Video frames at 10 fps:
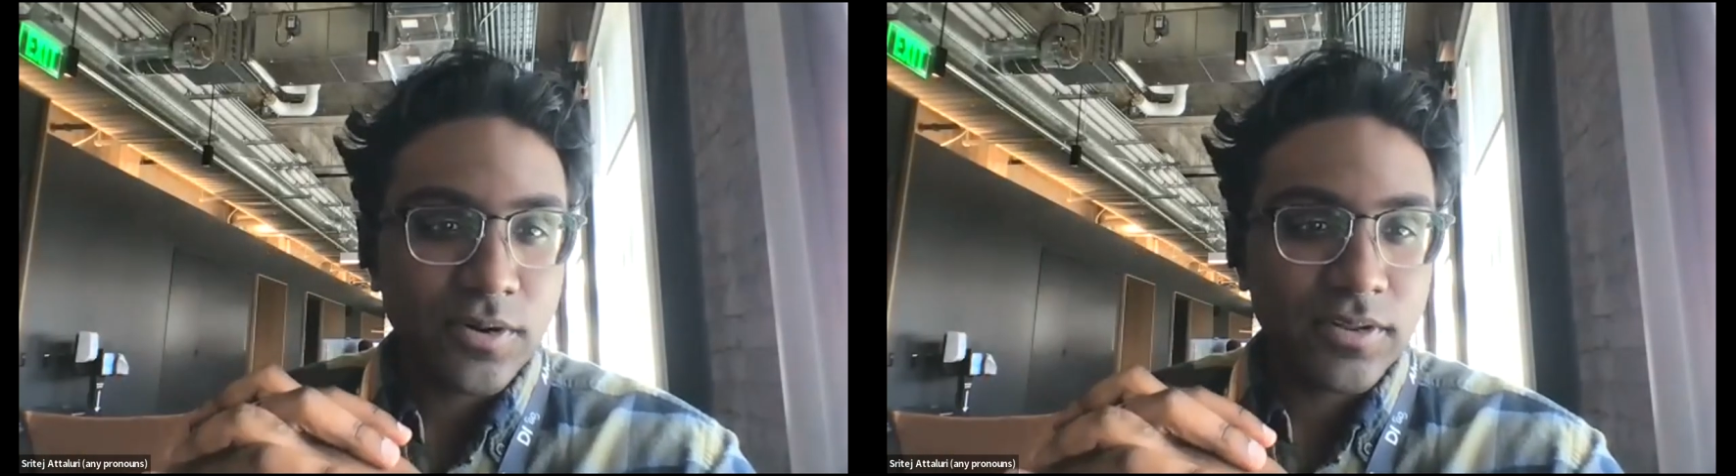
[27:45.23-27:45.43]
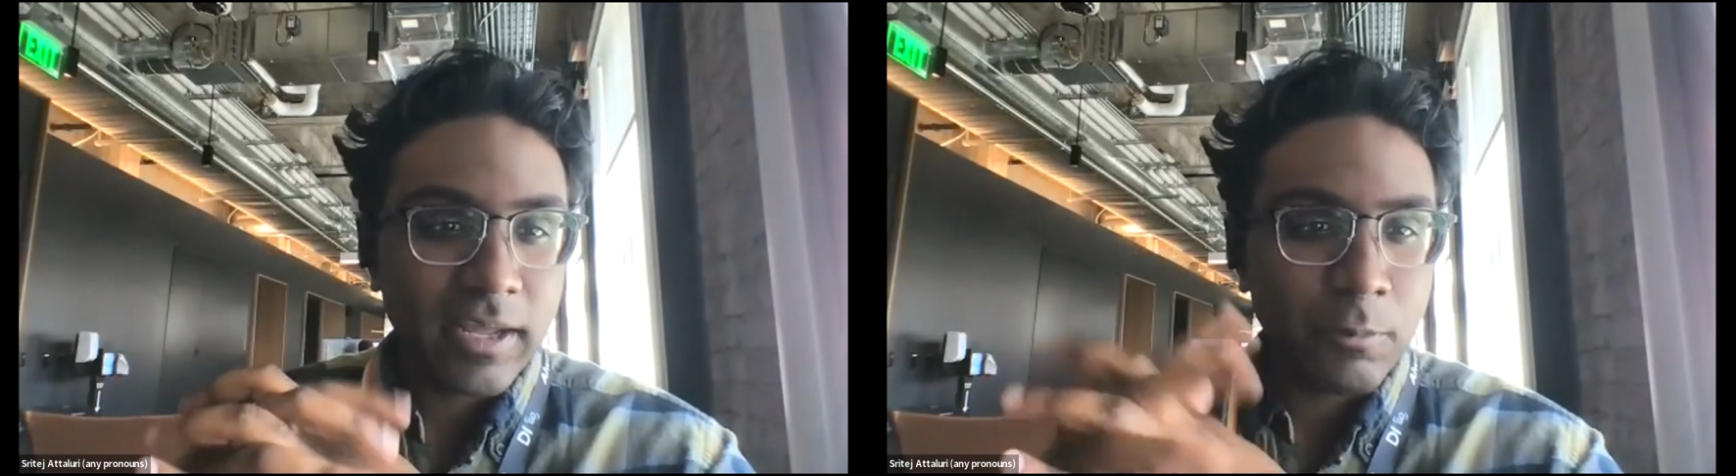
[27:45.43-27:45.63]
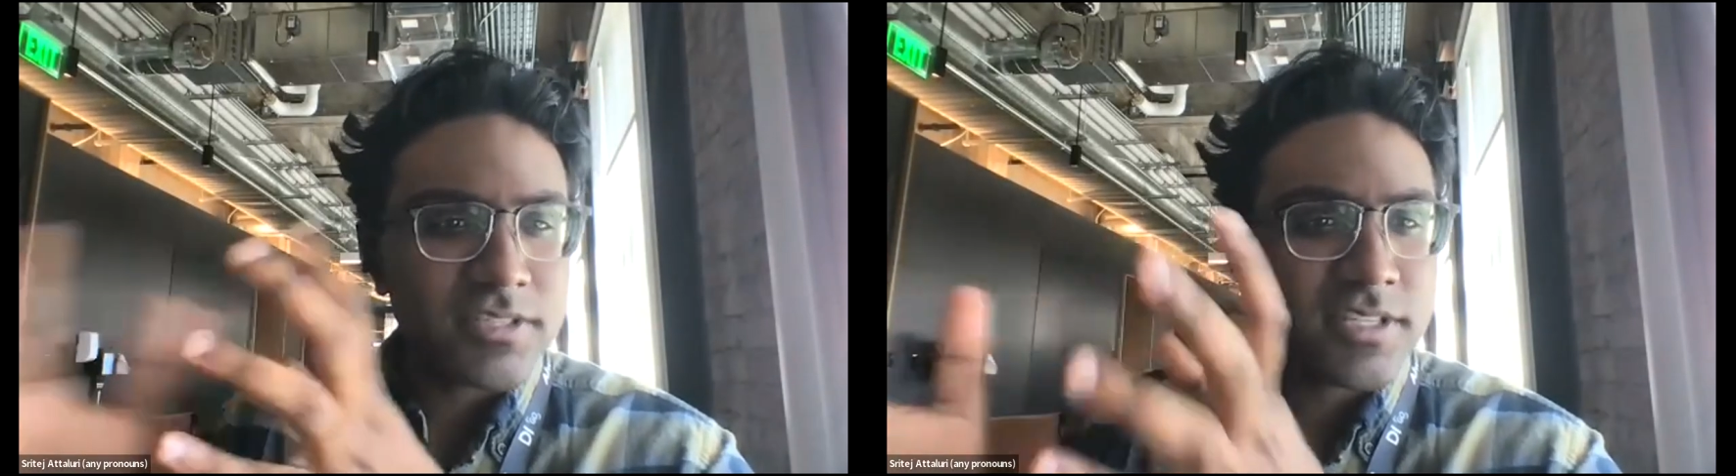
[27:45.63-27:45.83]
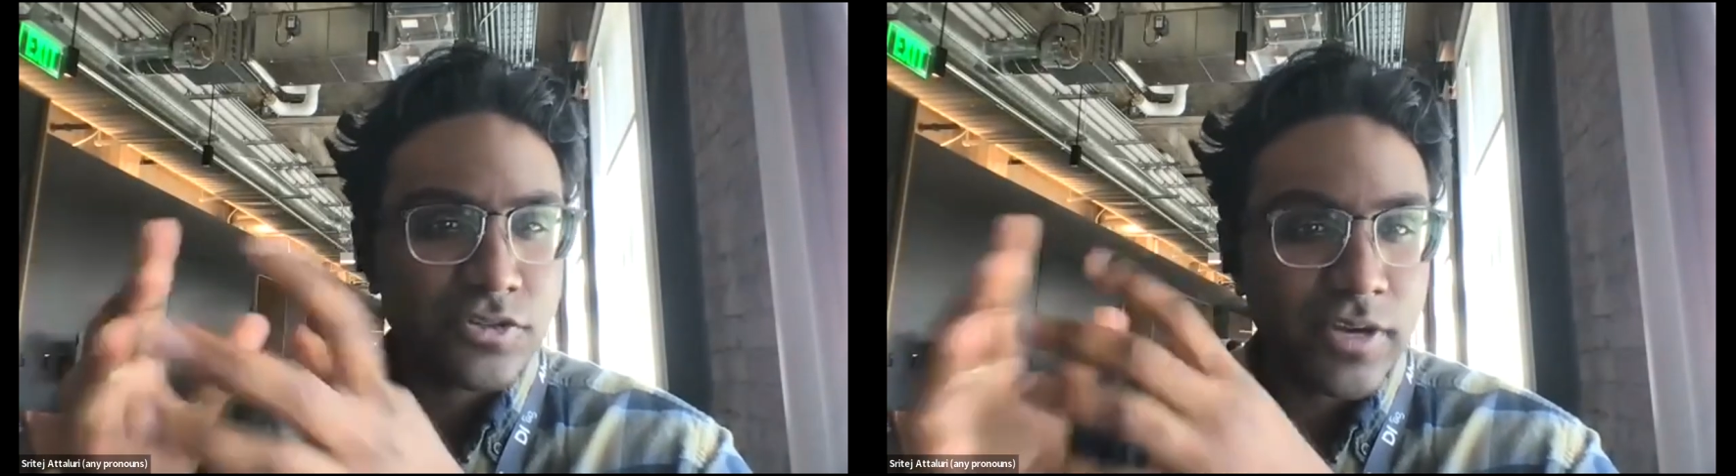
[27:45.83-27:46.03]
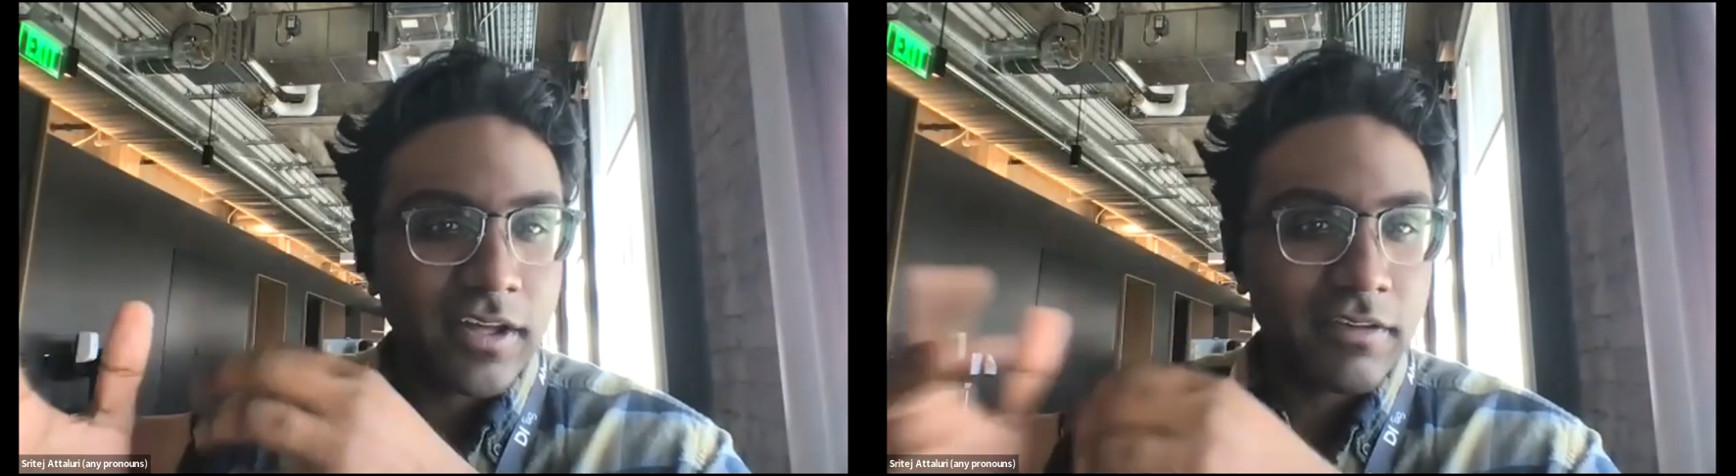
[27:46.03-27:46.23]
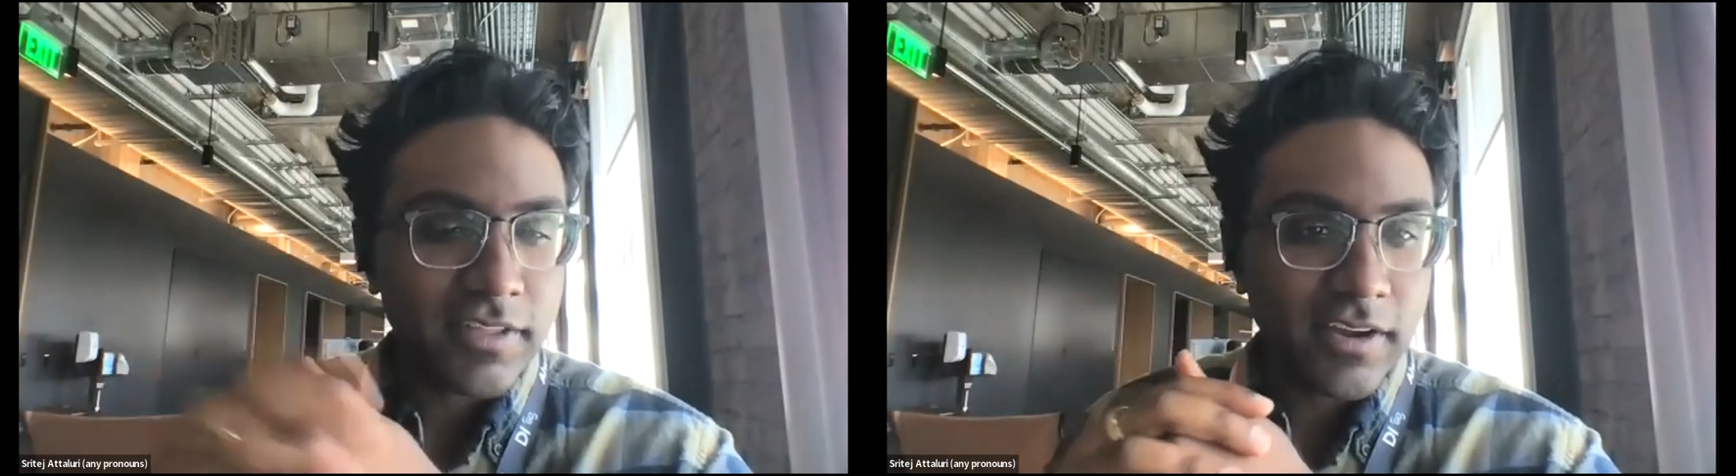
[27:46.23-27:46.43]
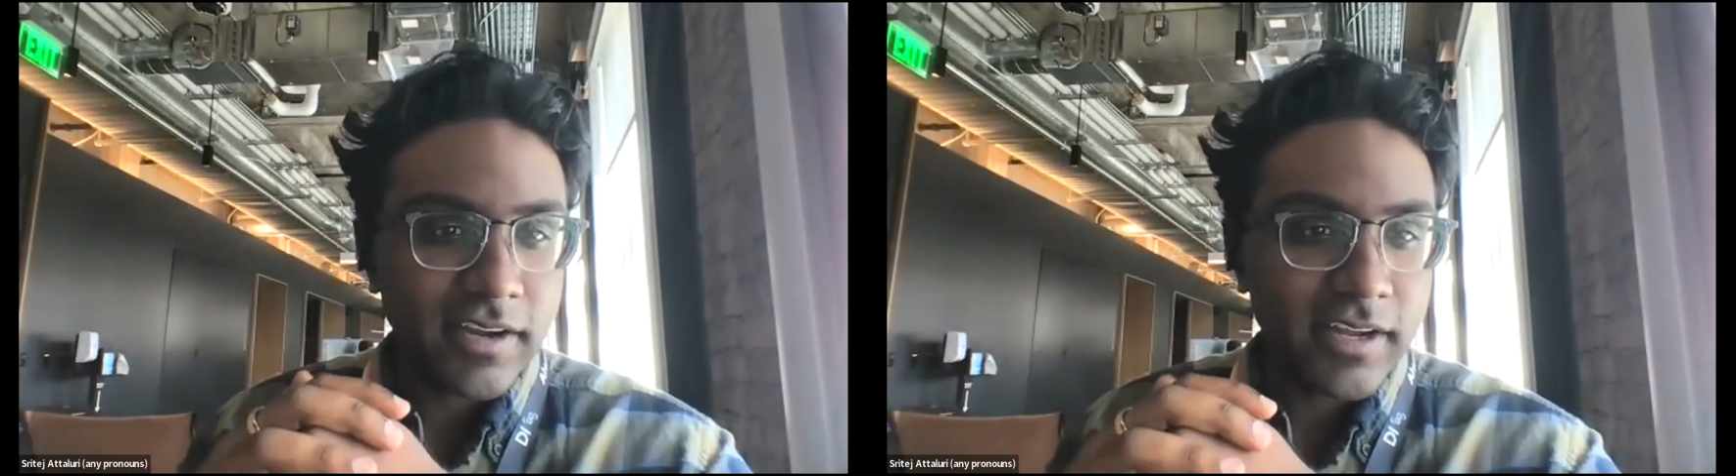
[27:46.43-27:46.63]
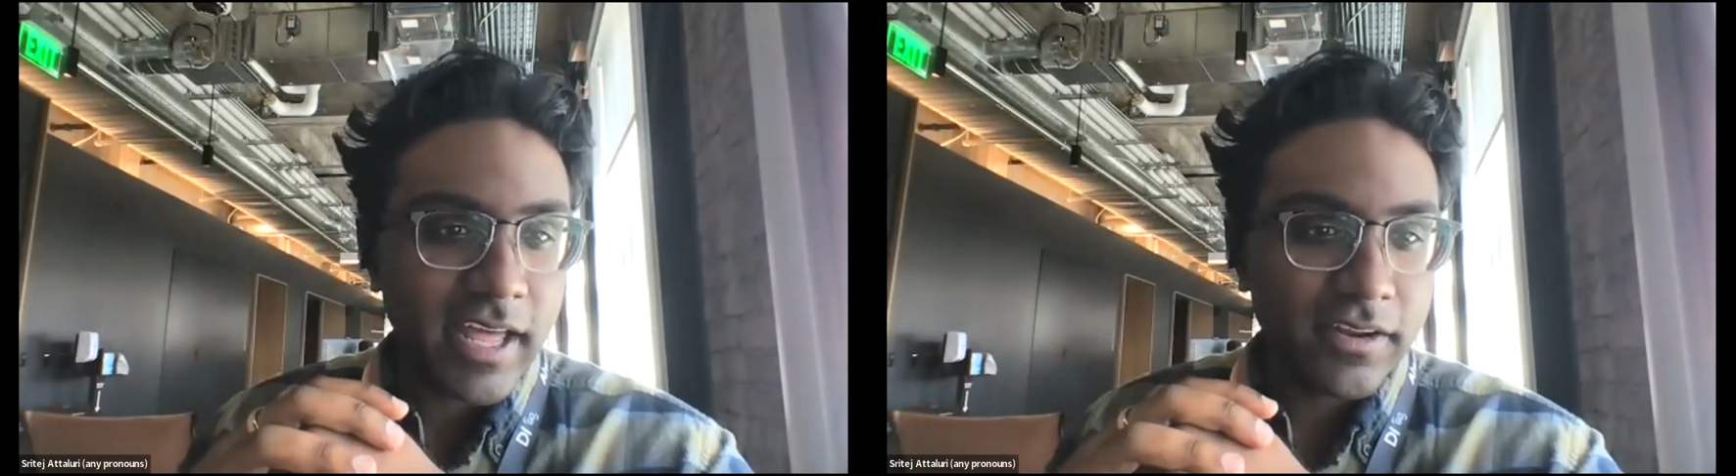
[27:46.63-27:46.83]
or like what's the trade-off
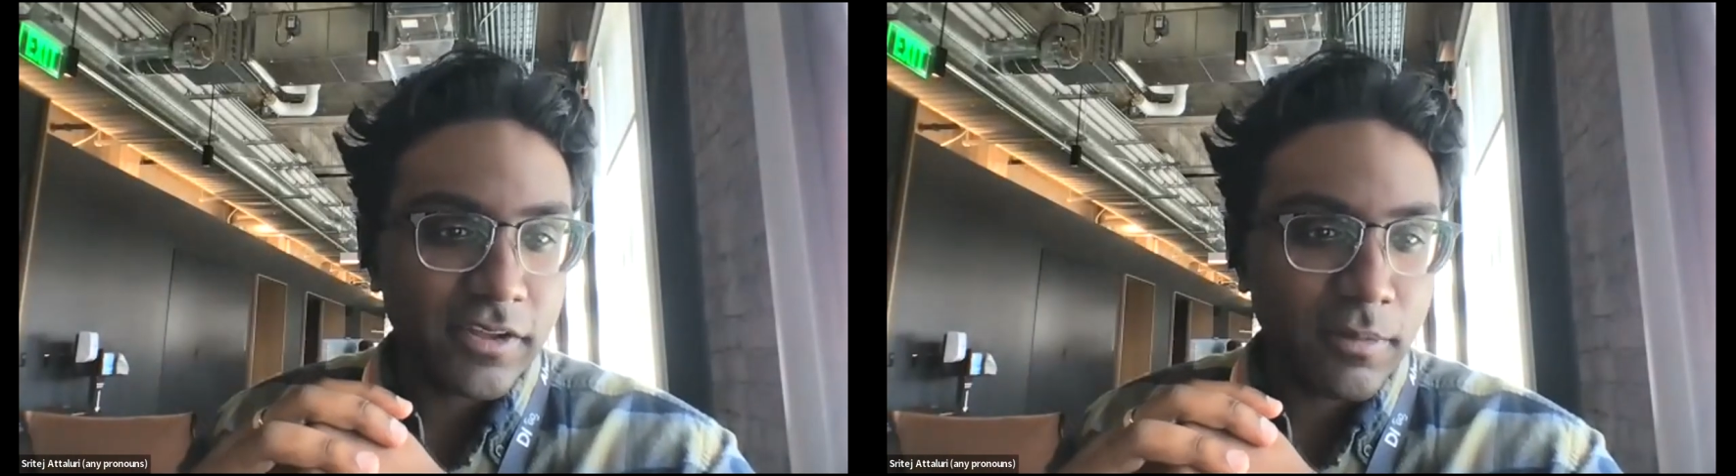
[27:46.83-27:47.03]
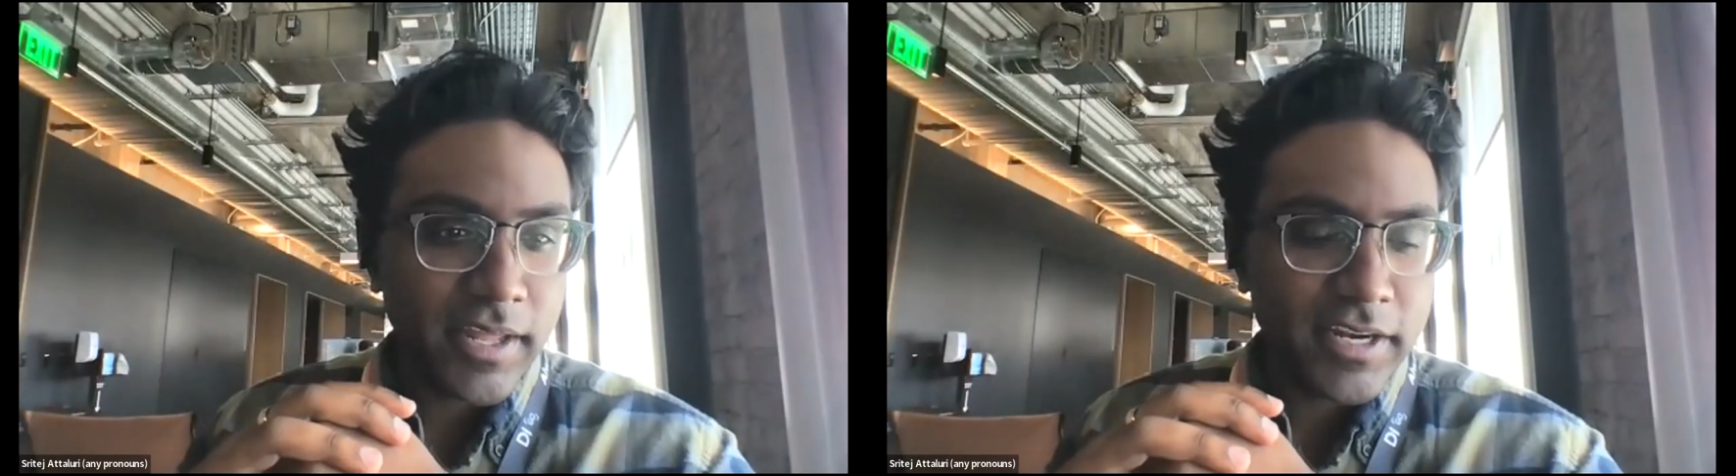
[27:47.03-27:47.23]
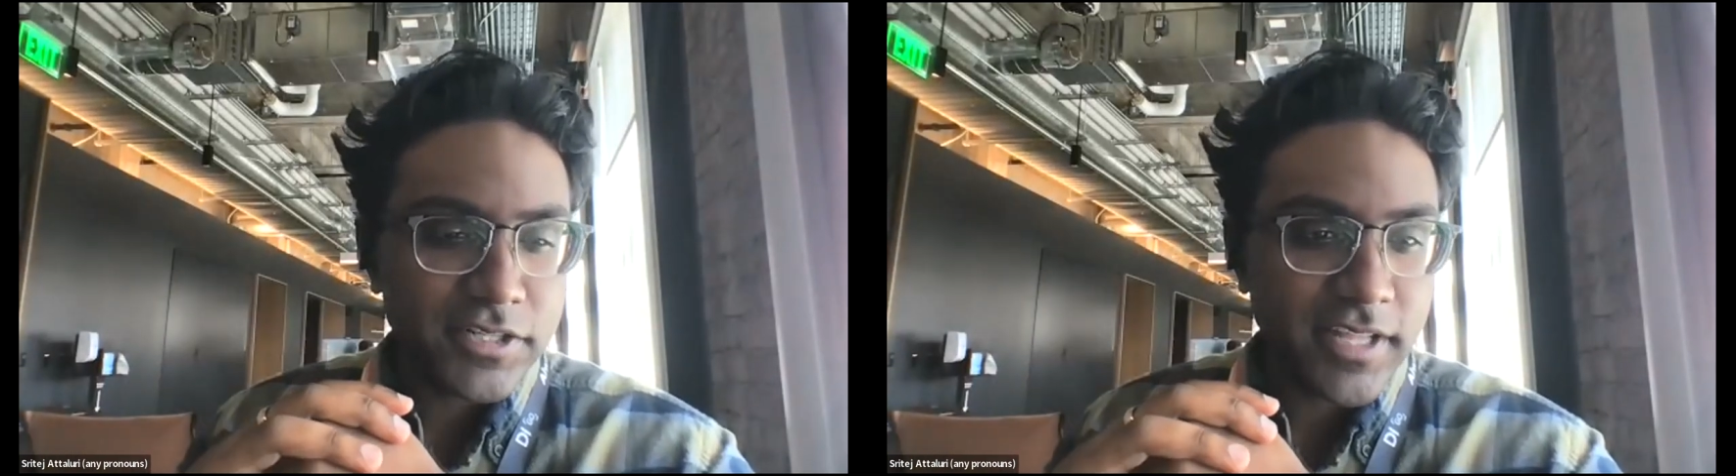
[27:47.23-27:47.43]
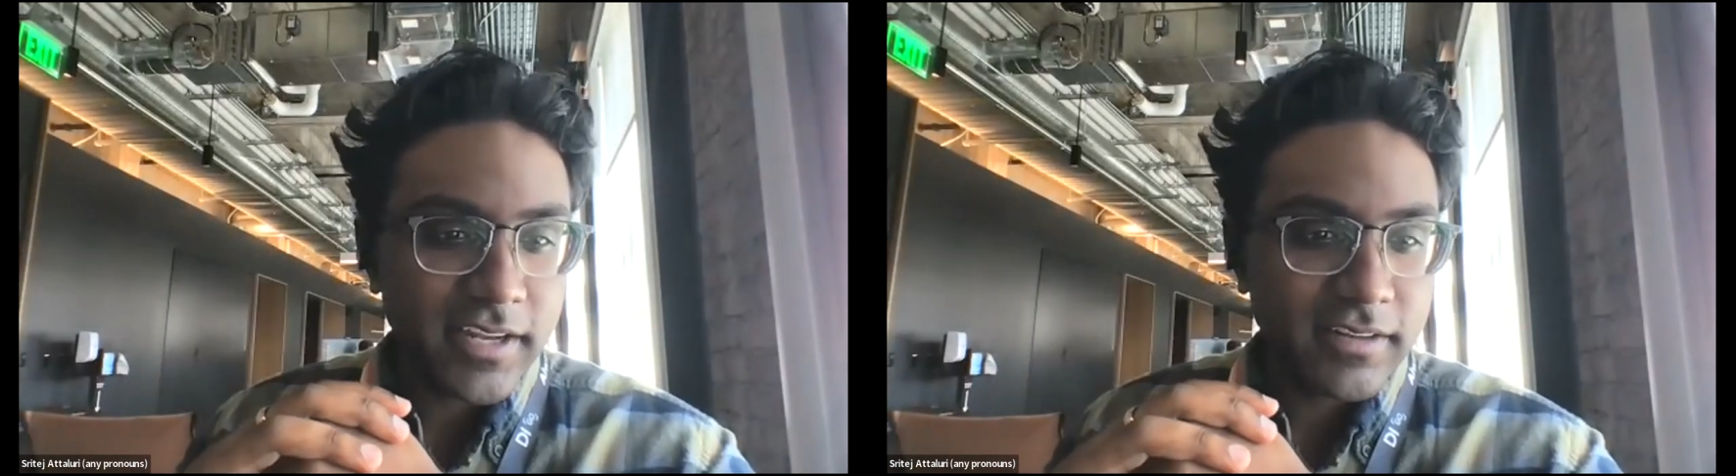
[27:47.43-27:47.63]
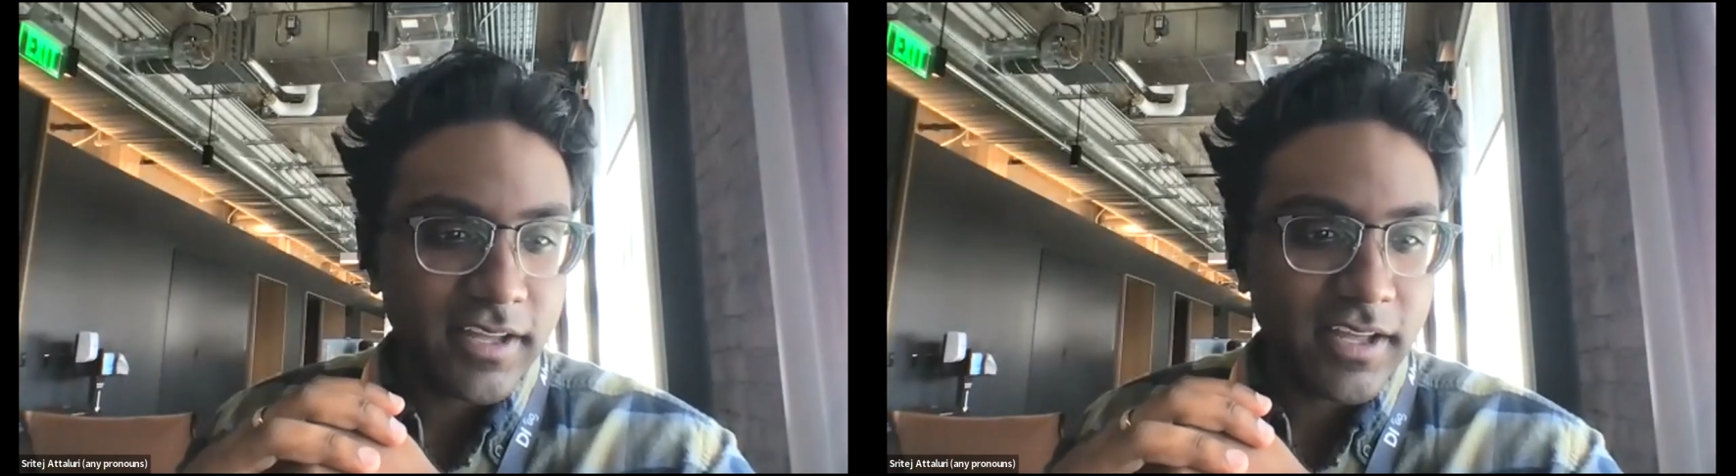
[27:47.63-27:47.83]
there and how do y'all manage that?